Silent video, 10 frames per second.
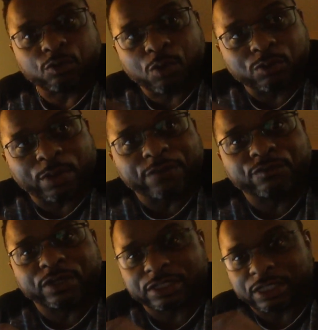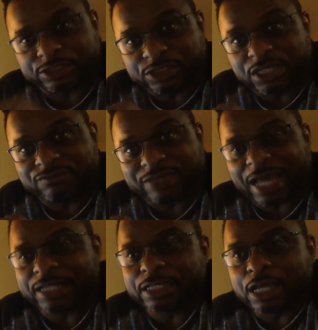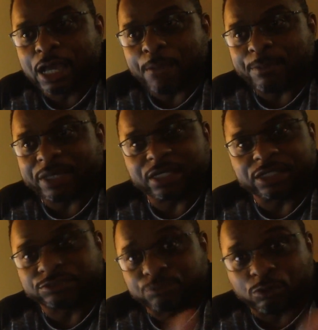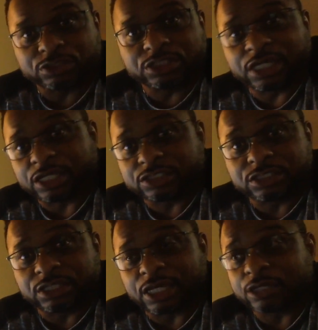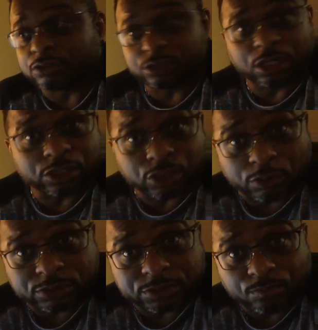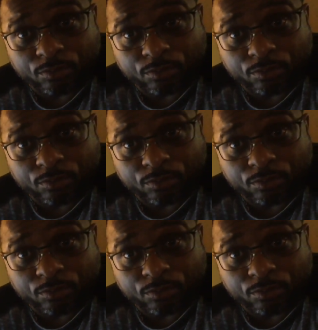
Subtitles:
one way you can achieve that, because most kids today, and young adults,